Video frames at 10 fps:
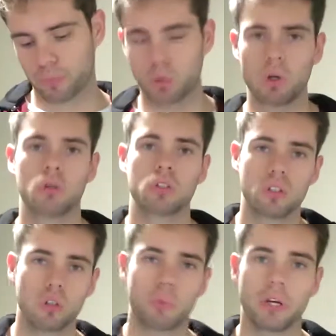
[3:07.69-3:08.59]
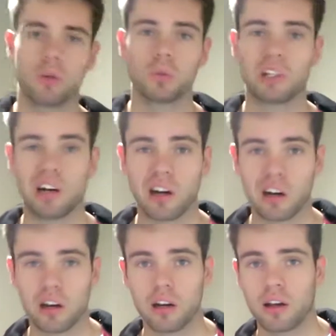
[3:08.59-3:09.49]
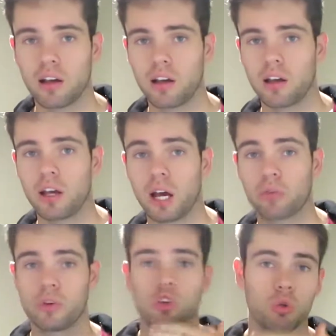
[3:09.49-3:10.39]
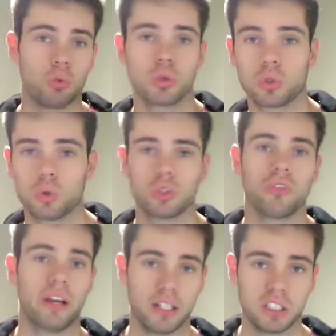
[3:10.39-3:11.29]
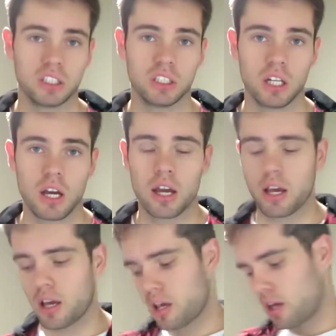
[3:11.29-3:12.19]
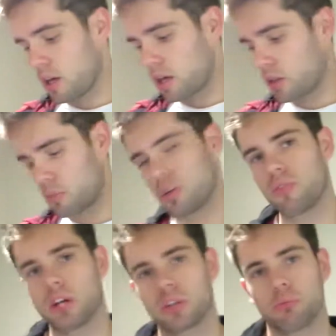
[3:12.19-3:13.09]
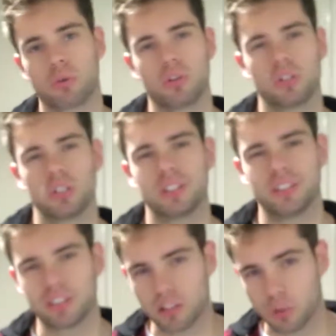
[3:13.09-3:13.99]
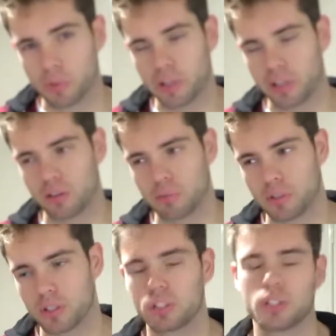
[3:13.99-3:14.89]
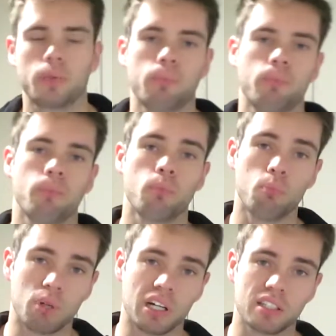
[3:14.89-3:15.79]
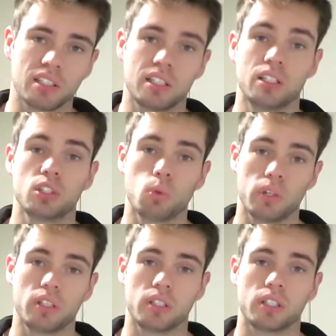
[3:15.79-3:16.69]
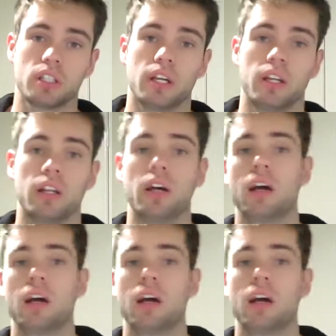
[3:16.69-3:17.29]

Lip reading: while solar panels are a renewable source of energy, the manufacturing process is a little bit hit and miss, but since 2016